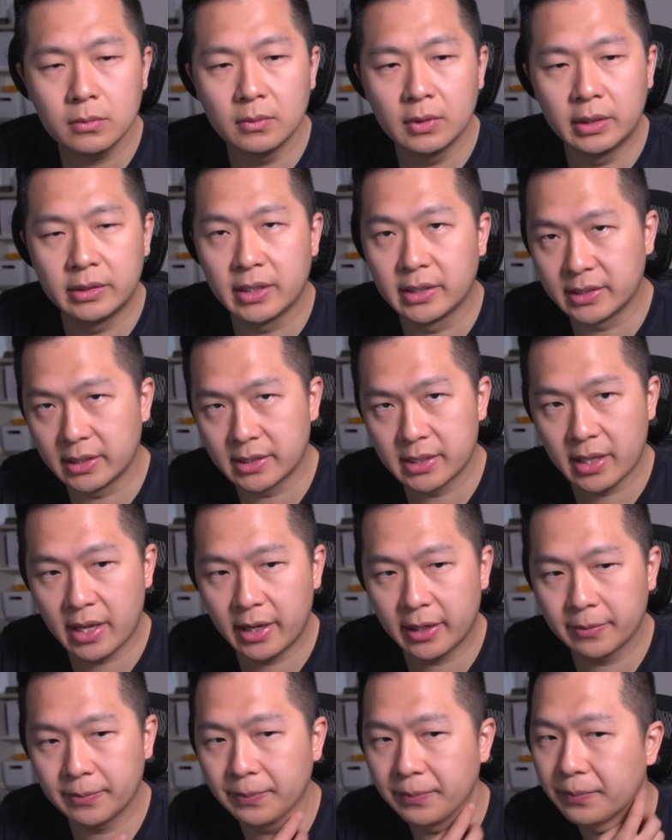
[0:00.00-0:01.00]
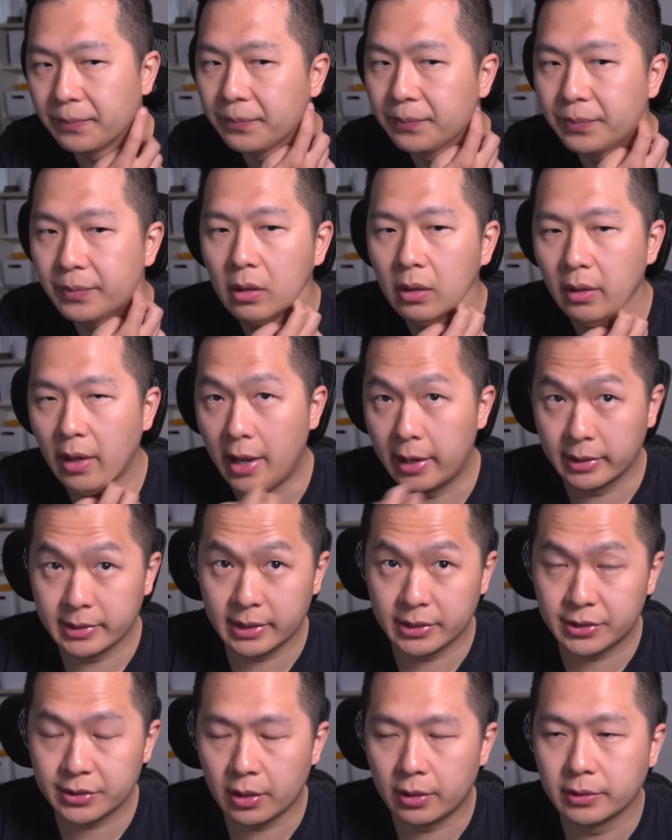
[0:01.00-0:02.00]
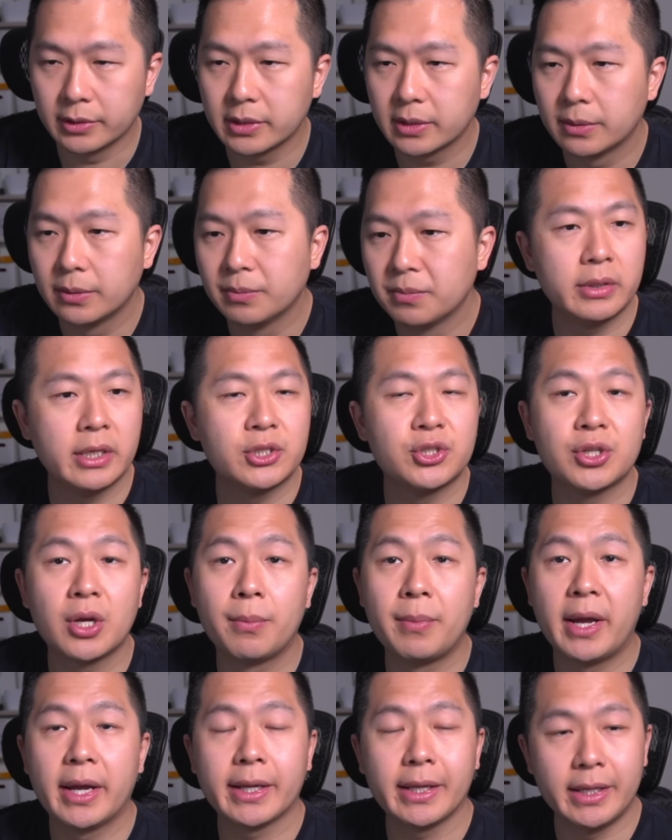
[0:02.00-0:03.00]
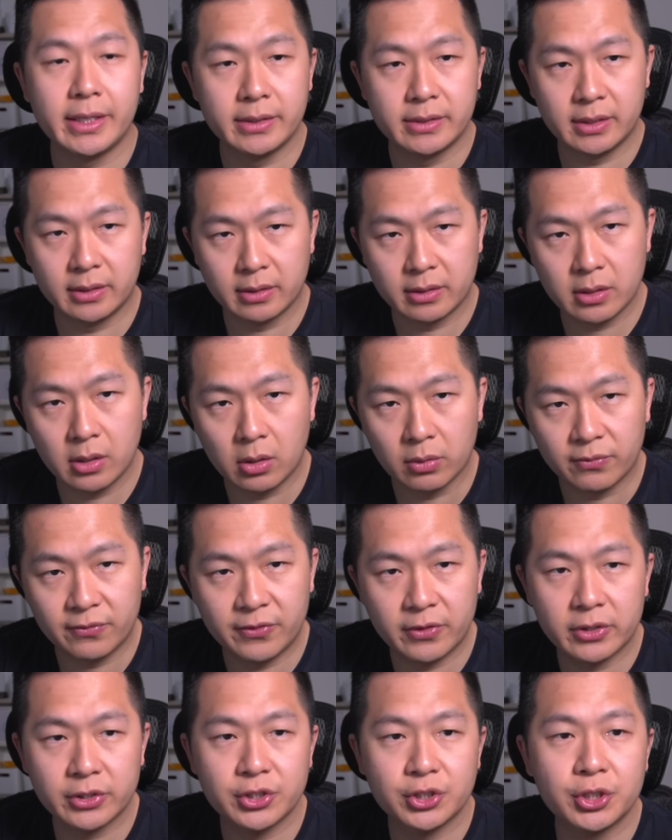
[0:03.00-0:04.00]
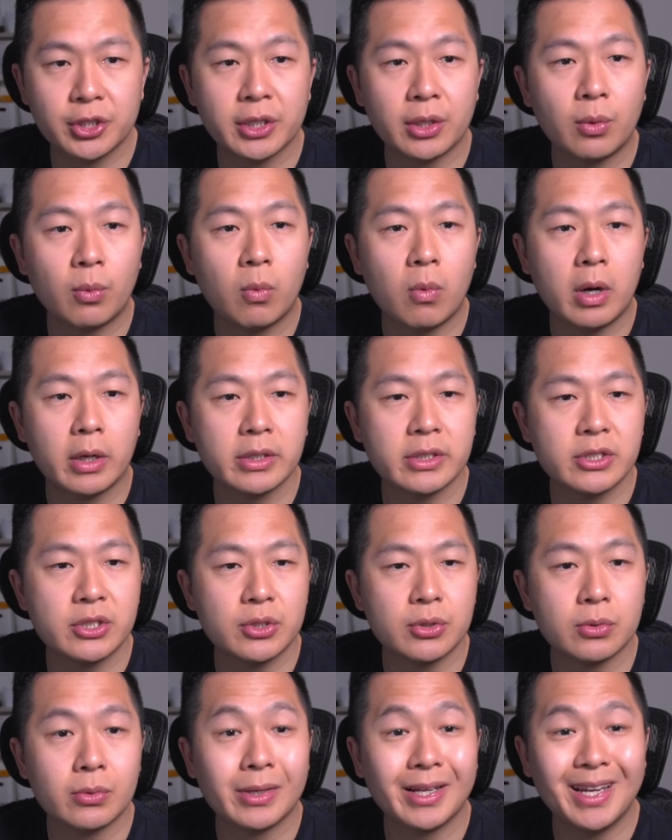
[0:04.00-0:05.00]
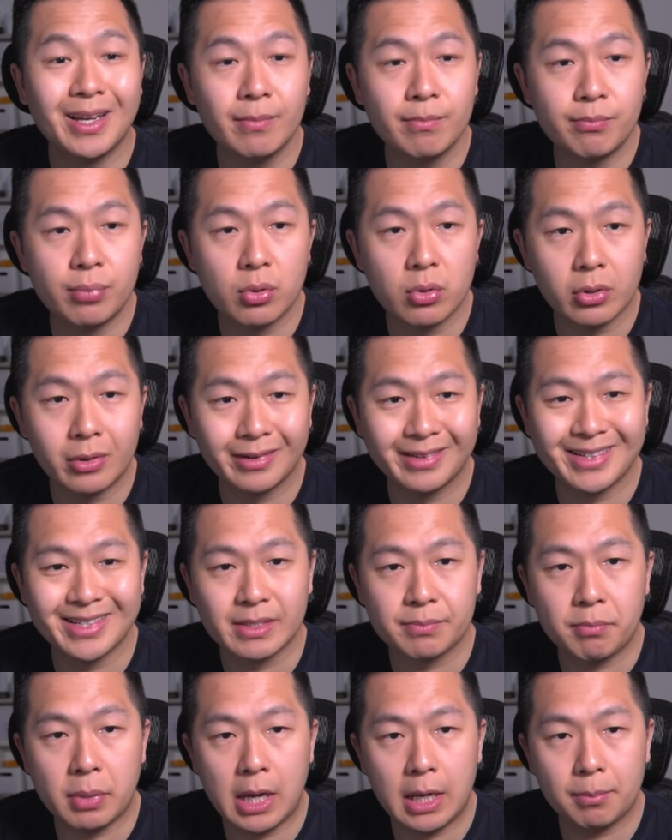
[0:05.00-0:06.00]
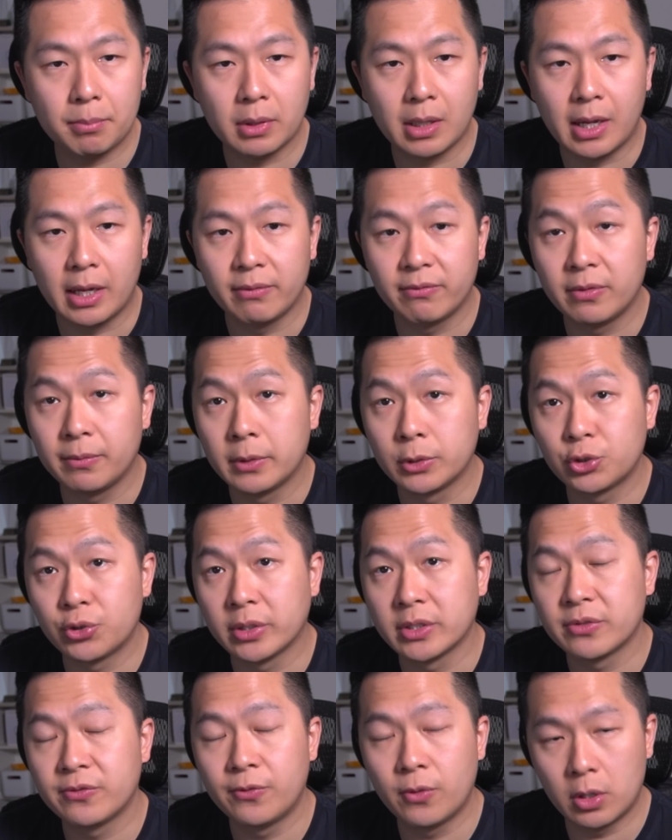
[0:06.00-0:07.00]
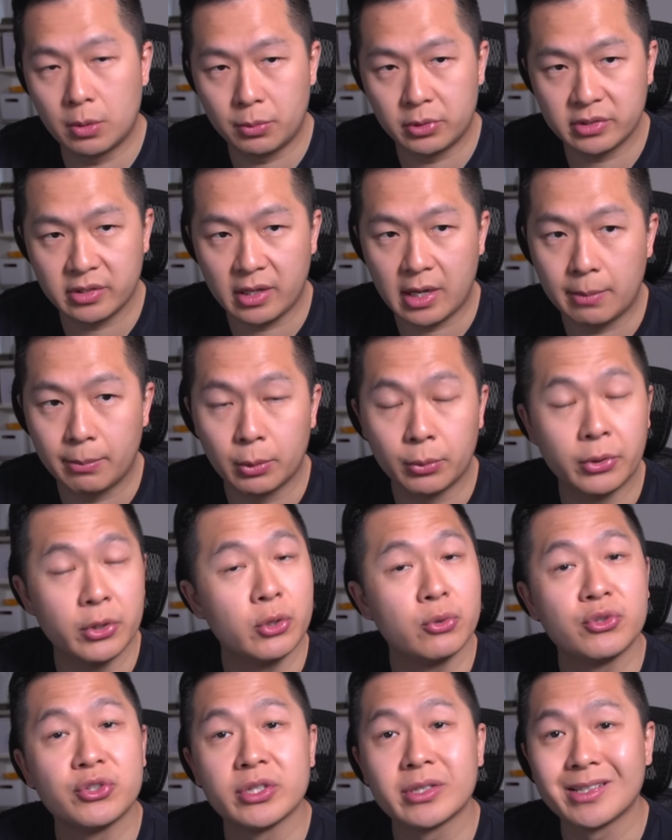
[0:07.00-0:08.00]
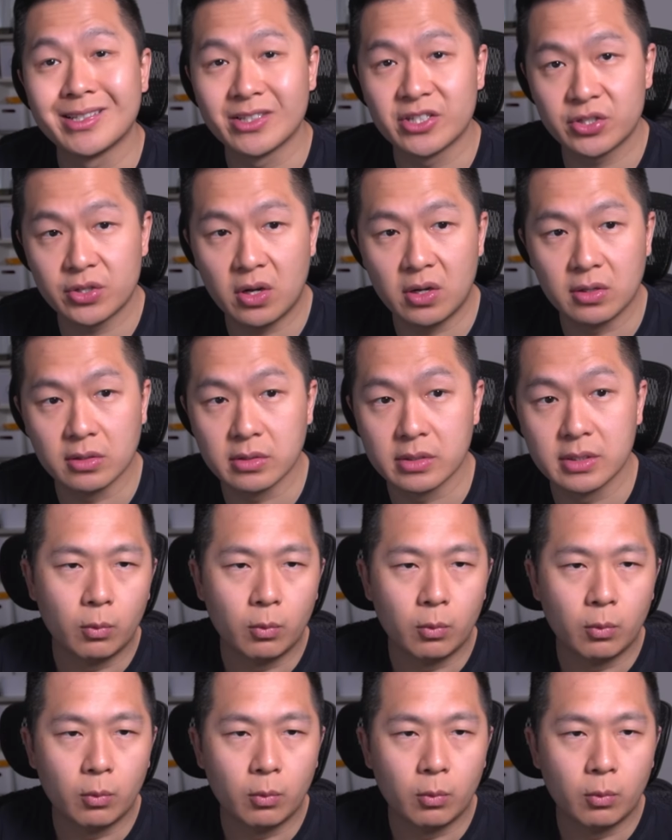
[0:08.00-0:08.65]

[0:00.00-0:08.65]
It does its thing, and it's installed. Let's jump back into the code. First, you're going to want to import this pipeline from the transformers library you just installed.